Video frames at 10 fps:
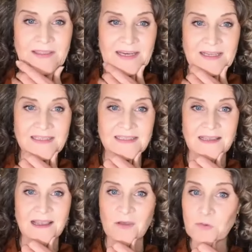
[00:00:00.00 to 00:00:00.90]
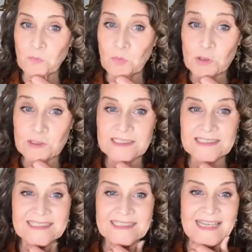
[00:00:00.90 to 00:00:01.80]
that it's
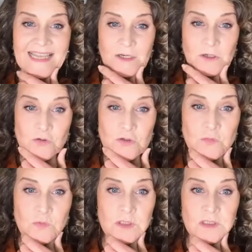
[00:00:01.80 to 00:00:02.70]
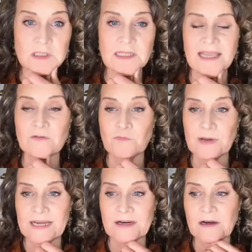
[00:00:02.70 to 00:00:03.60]
otherworldly and unusual and
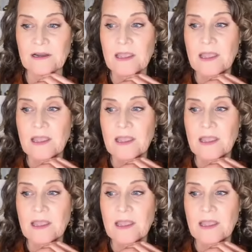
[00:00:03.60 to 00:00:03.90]
rare.